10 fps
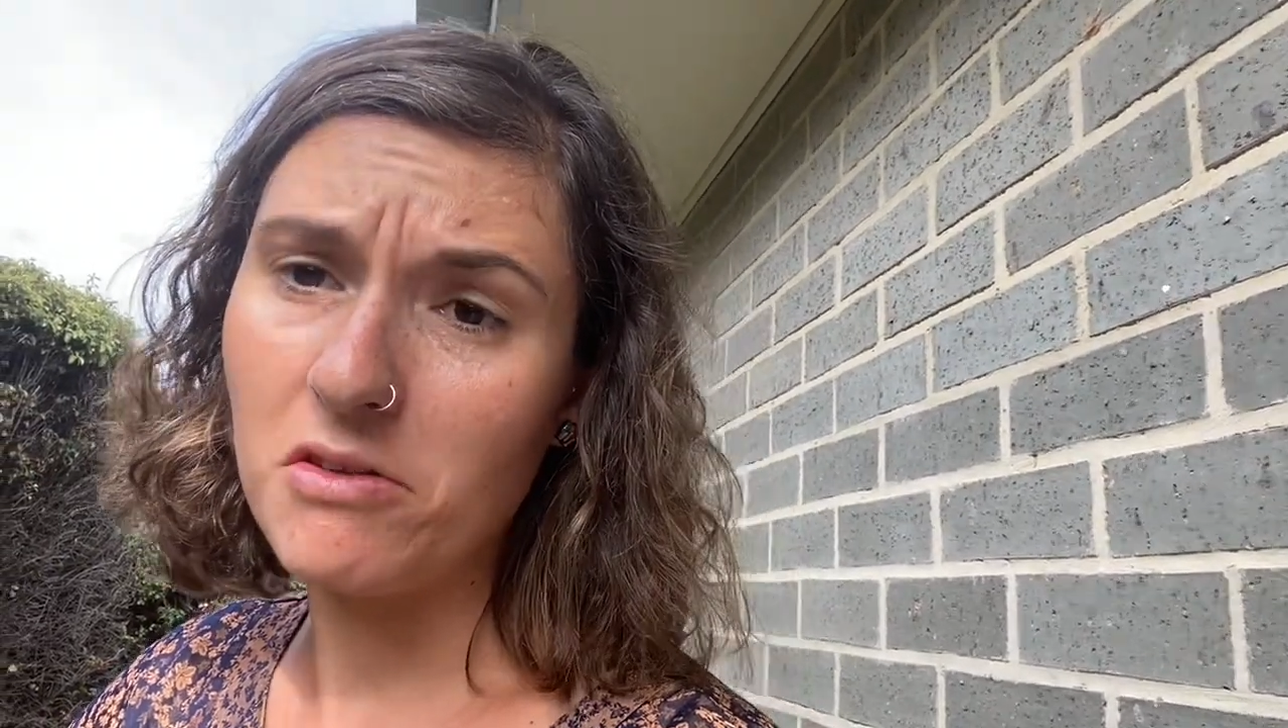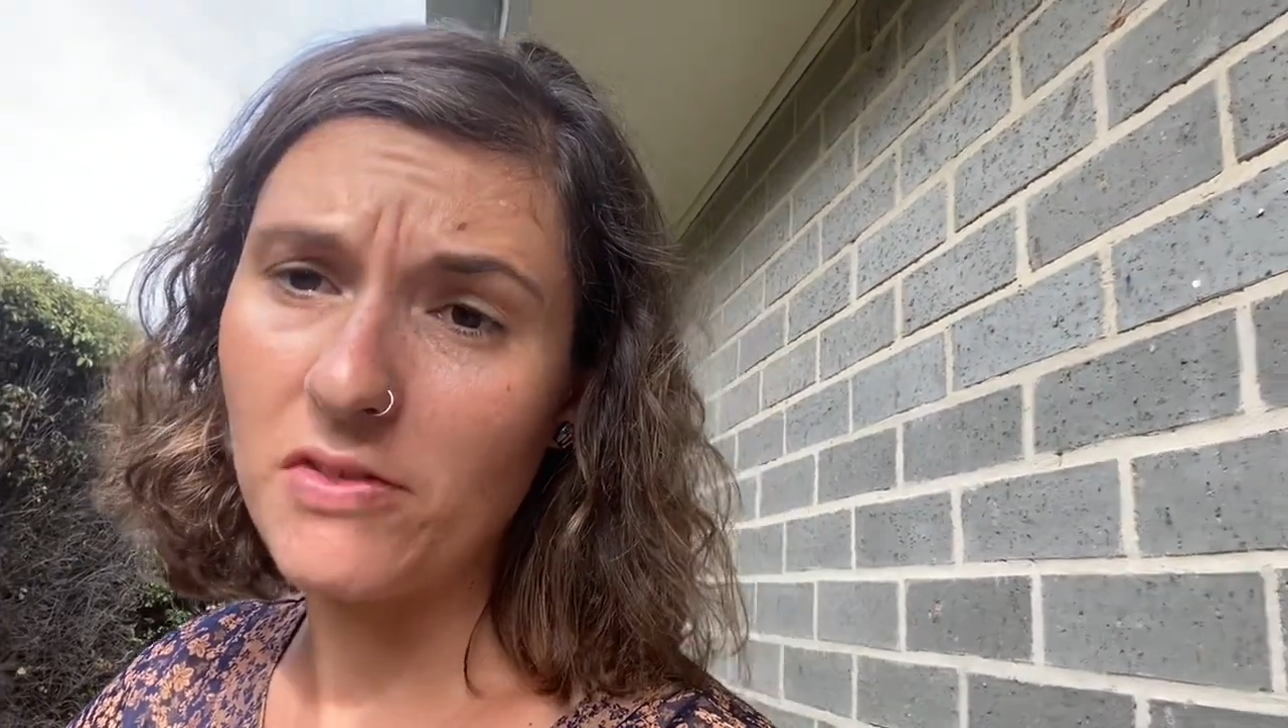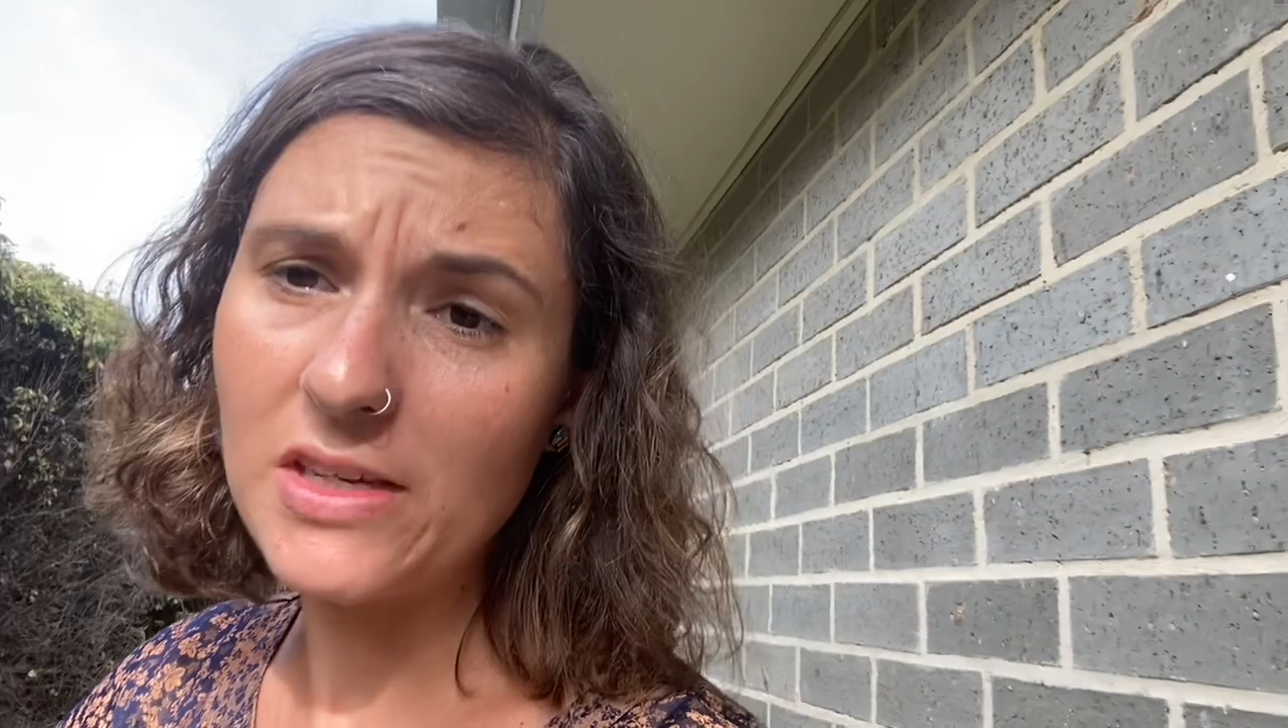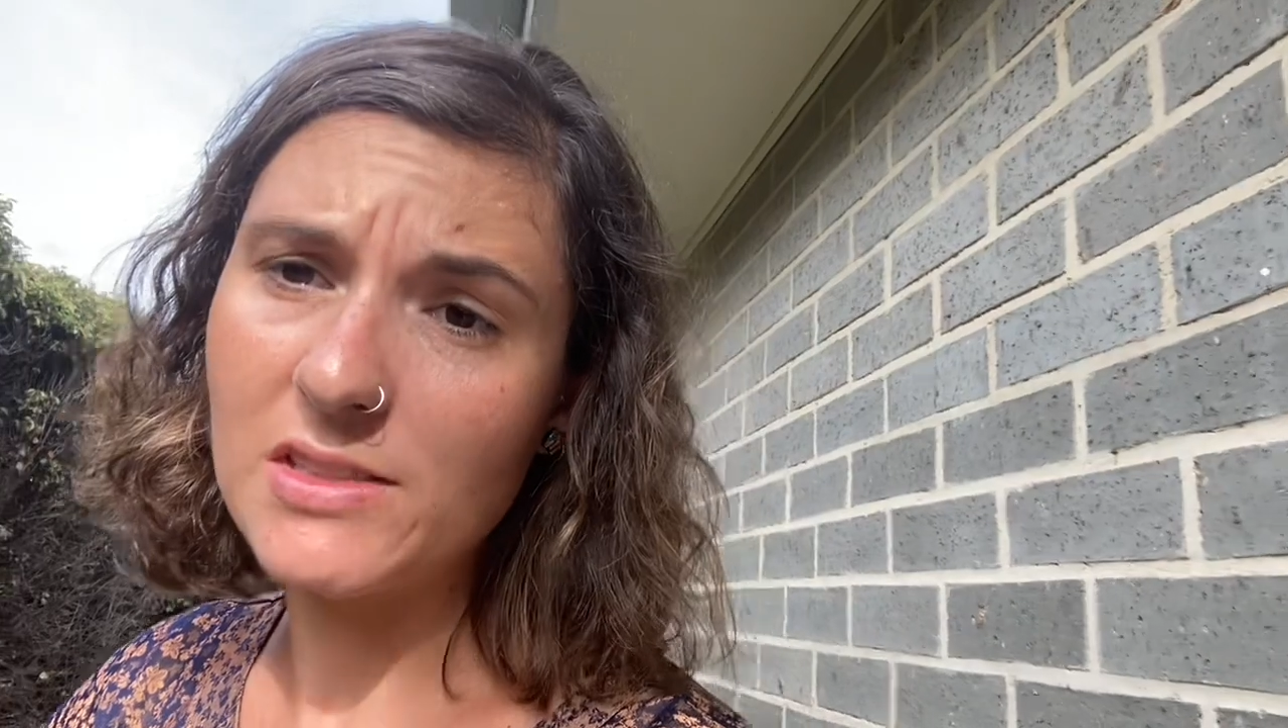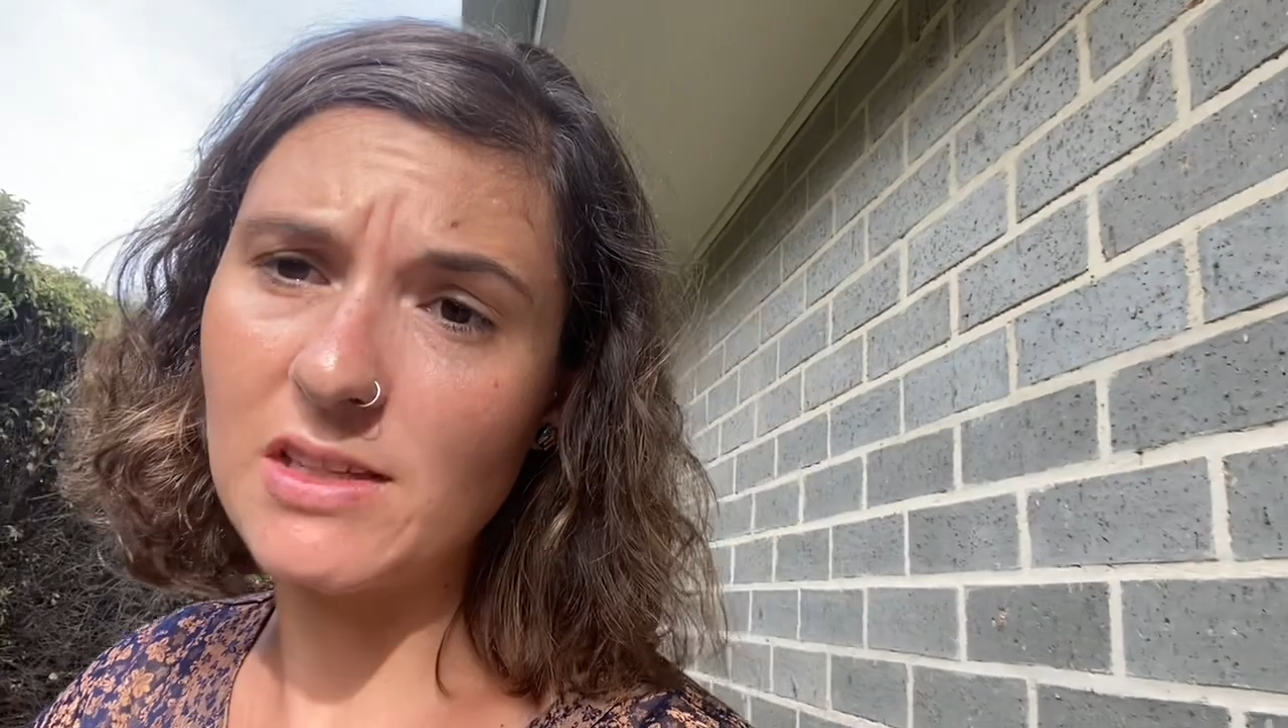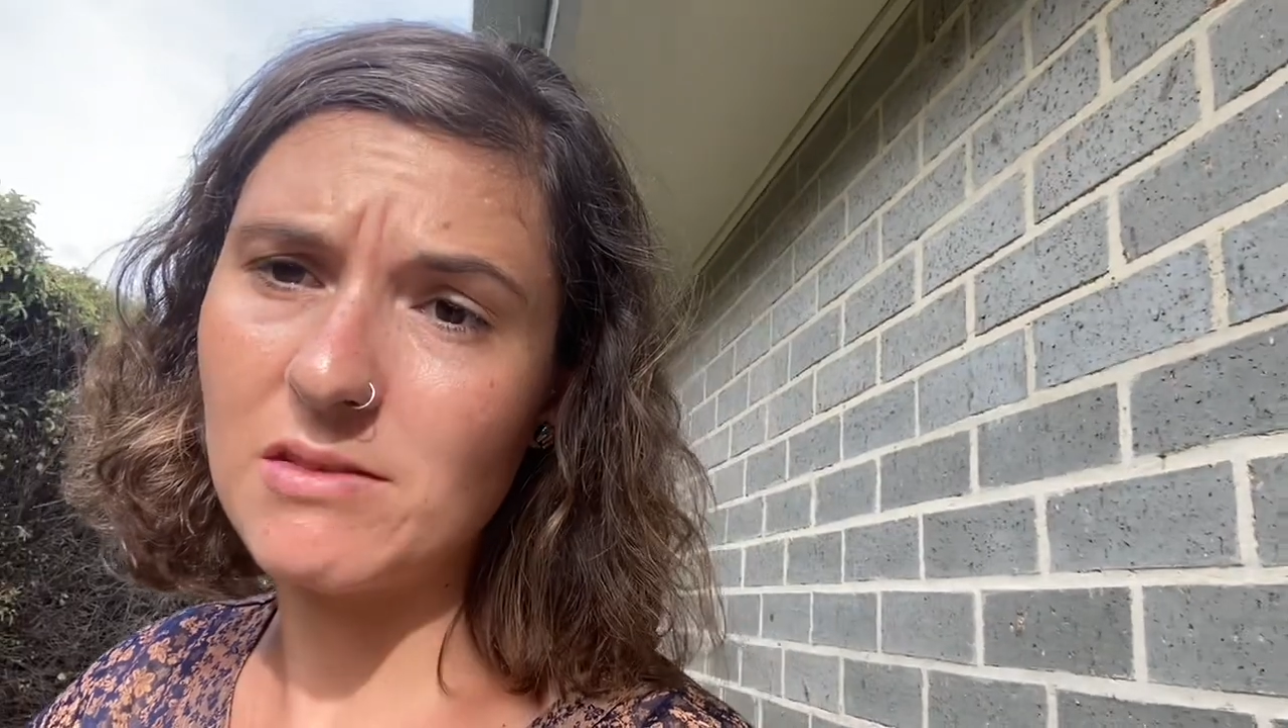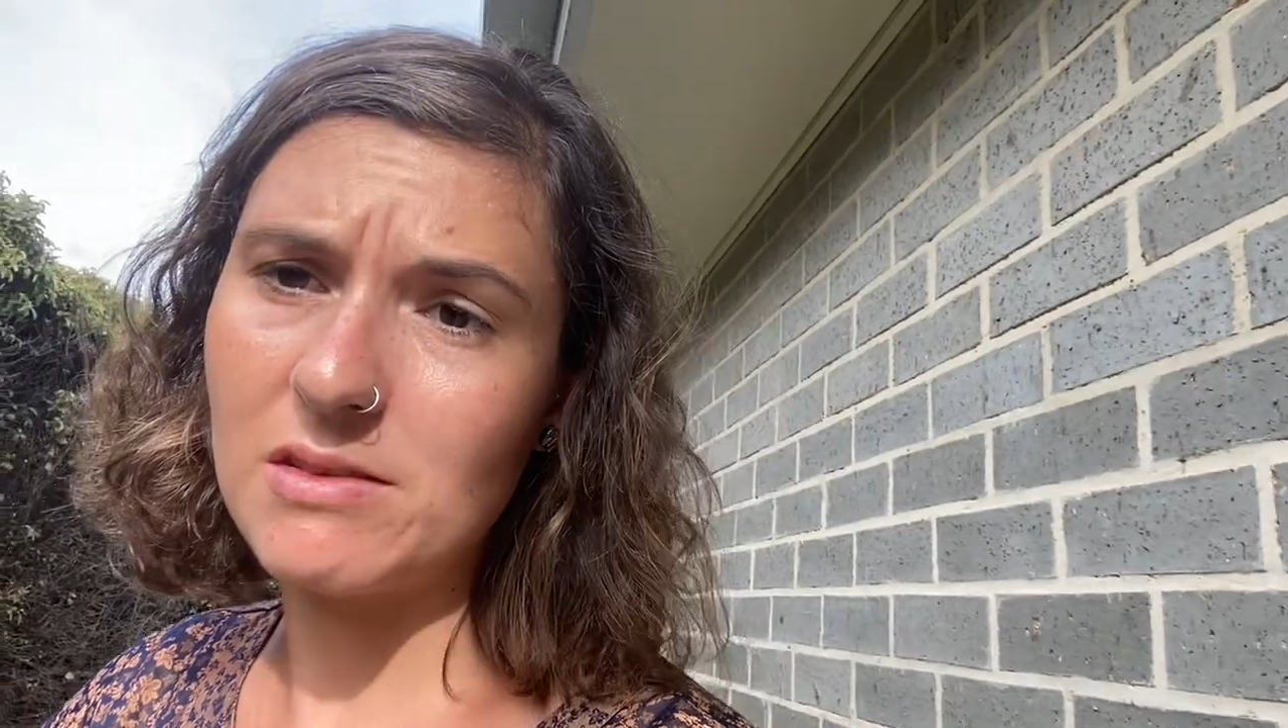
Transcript: fuss that